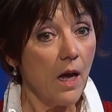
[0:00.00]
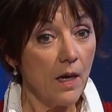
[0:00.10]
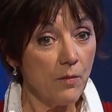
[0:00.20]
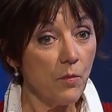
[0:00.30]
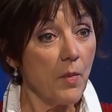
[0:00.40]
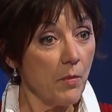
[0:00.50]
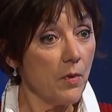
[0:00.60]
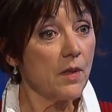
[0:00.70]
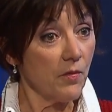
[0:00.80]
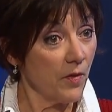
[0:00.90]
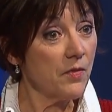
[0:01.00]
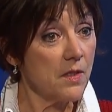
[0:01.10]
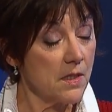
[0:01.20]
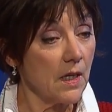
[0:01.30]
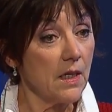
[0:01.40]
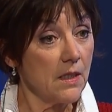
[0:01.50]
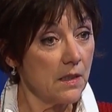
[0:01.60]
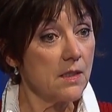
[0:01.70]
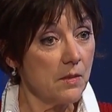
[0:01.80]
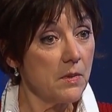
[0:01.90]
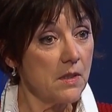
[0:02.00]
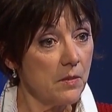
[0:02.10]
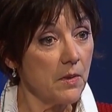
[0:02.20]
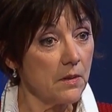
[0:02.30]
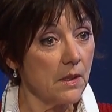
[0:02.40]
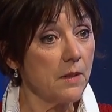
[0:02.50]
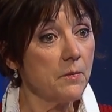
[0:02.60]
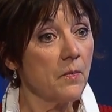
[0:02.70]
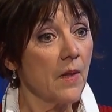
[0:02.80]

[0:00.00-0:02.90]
I remember, at the Fifth Estate, at the C B C building,